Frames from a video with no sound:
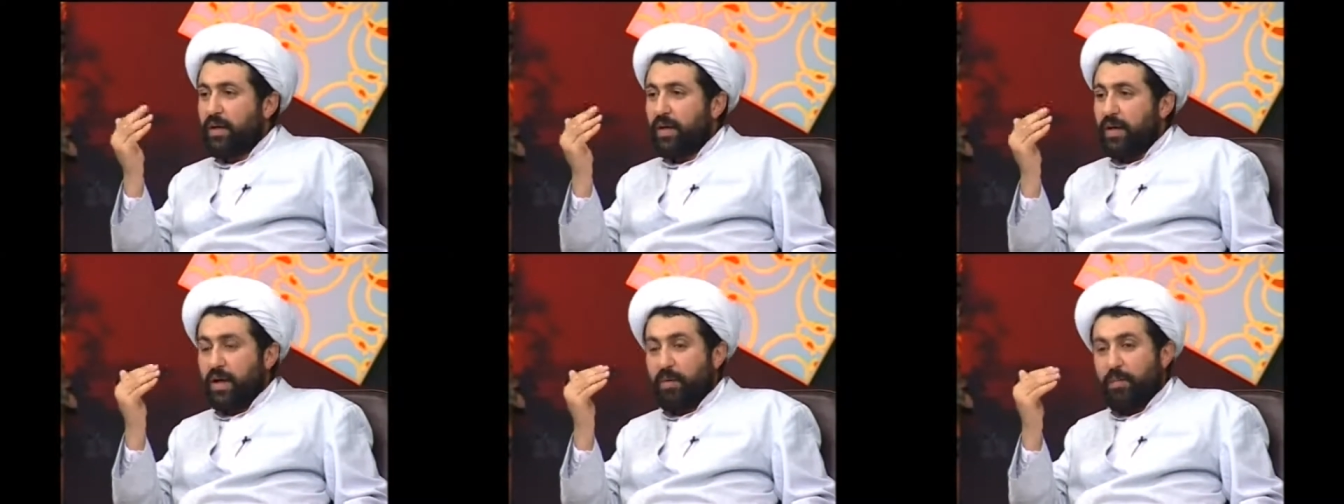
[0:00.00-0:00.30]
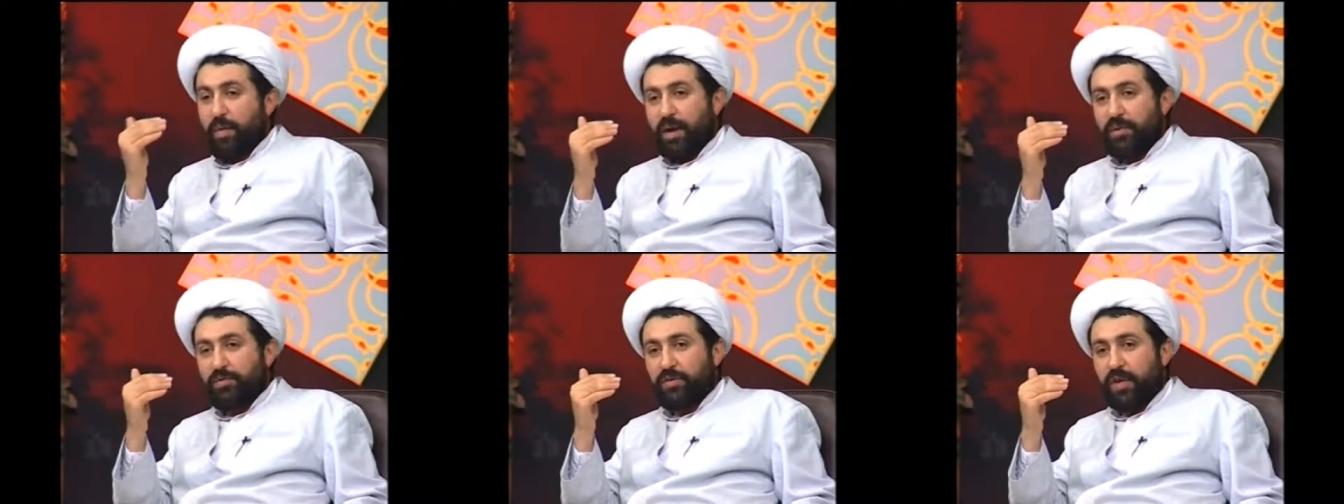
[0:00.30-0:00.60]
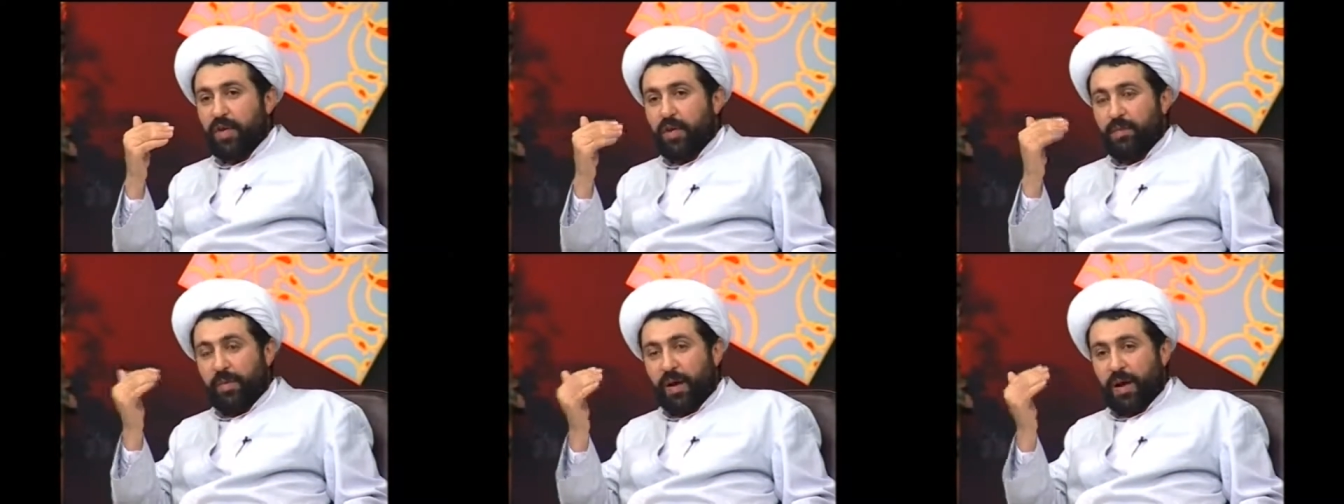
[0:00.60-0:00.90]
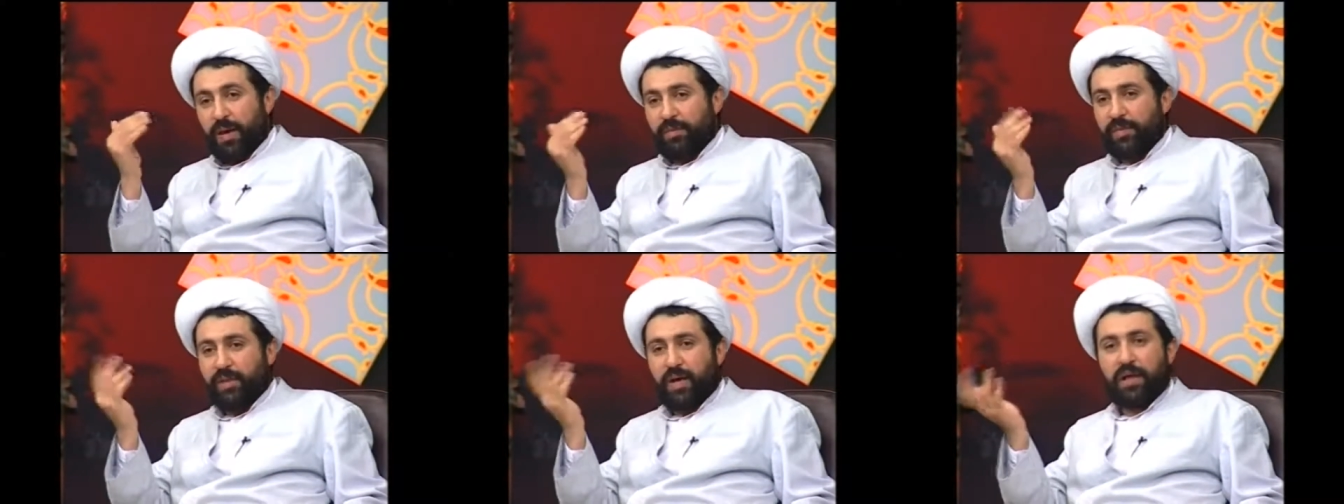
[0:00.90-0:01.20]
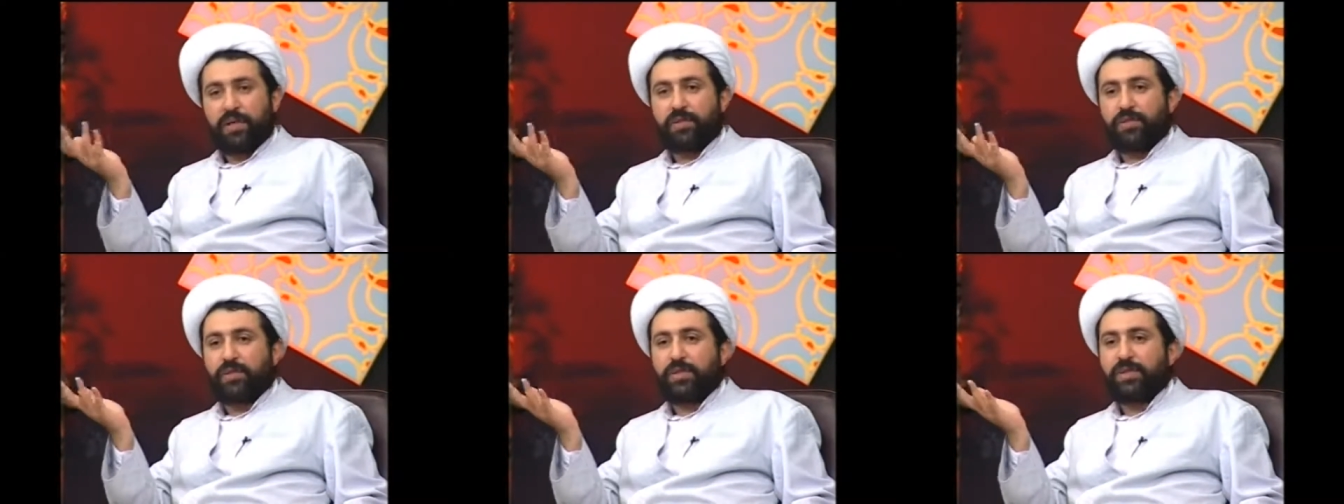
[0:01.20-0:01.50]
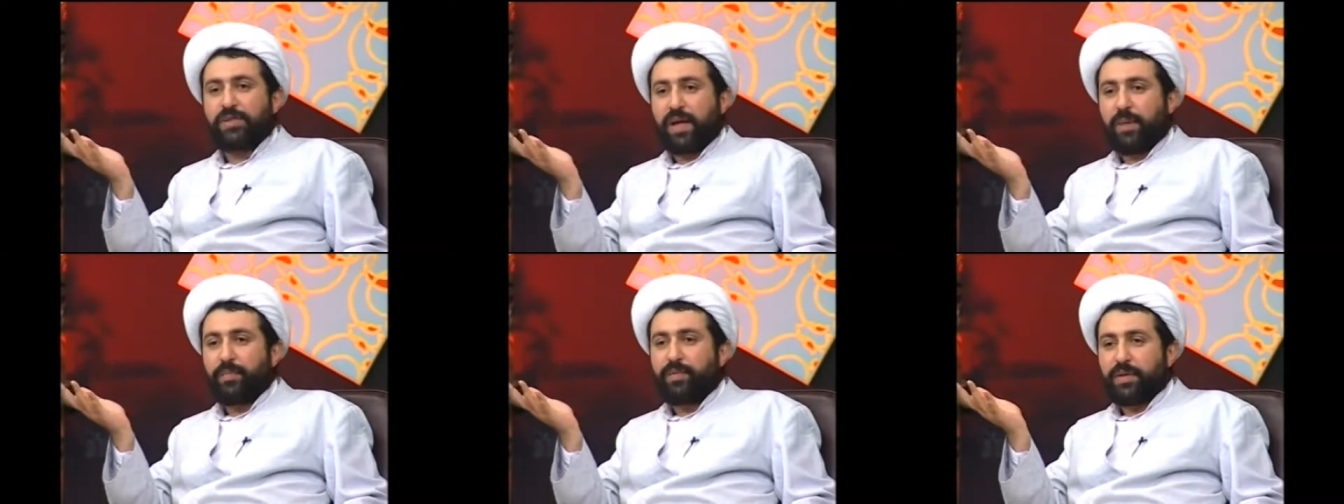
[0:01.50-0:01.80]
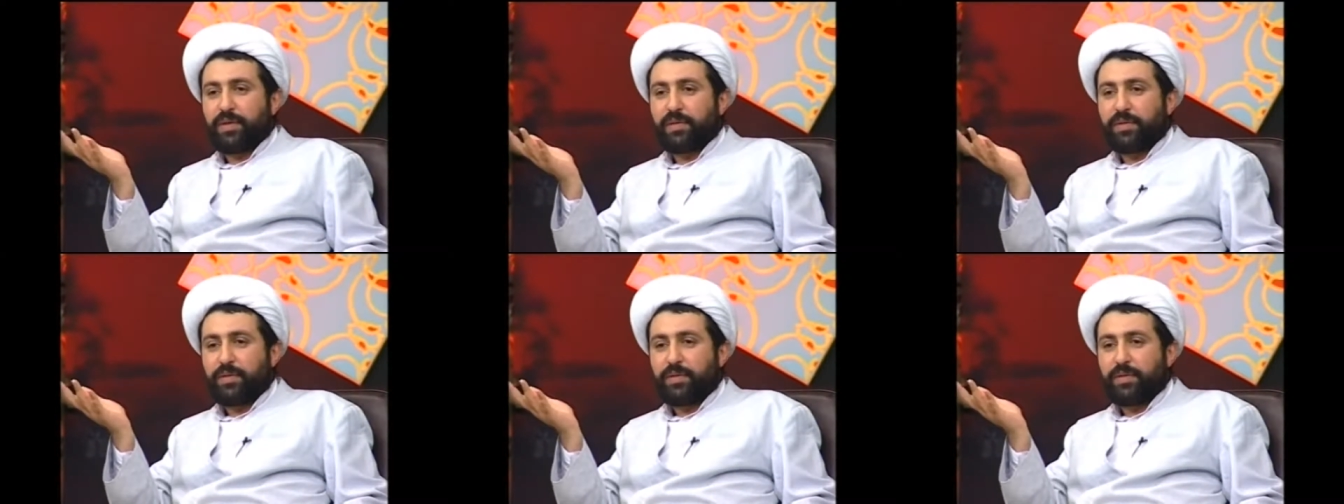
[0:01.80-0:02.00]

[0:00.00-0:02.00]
About imams, also this happened.